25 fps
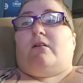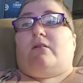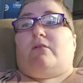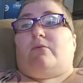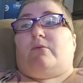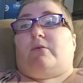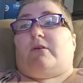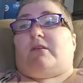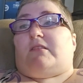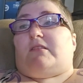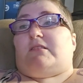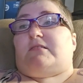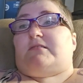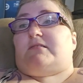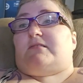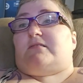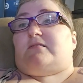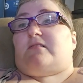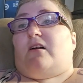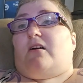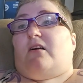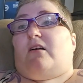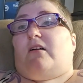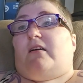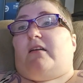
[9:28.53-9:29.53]
With a
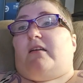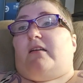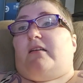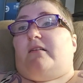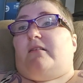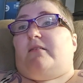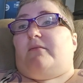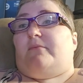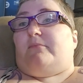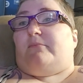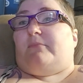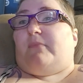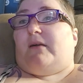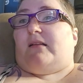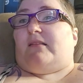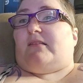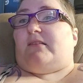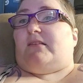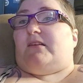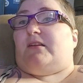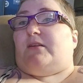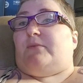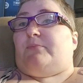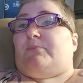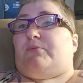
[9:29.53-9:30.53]
sigh,
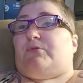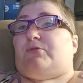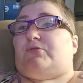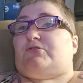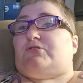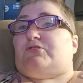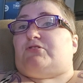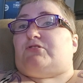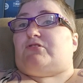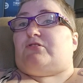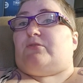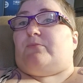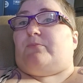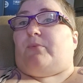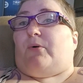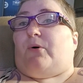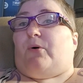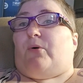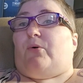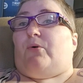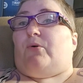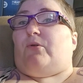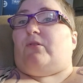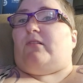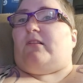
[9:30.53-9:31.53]
Melanie pushed the
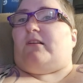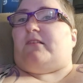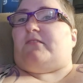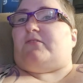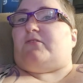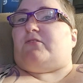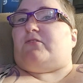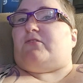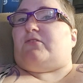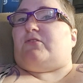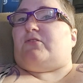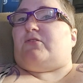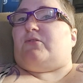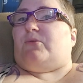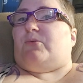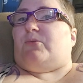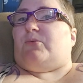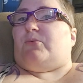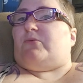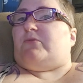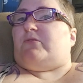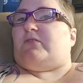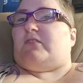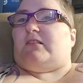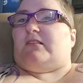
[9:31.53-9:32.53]
bowl under
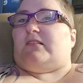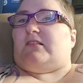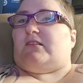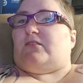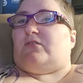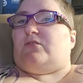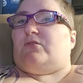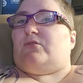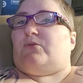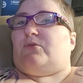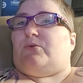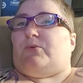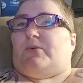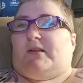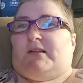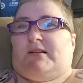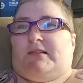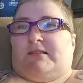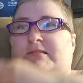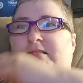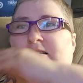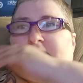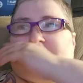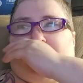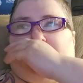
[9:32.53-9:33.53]
the little
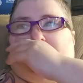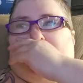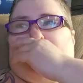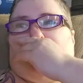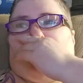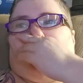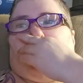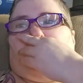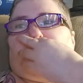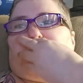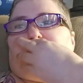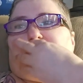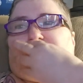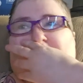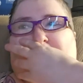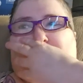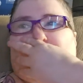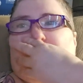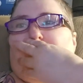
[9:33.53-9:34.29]
queen's nose.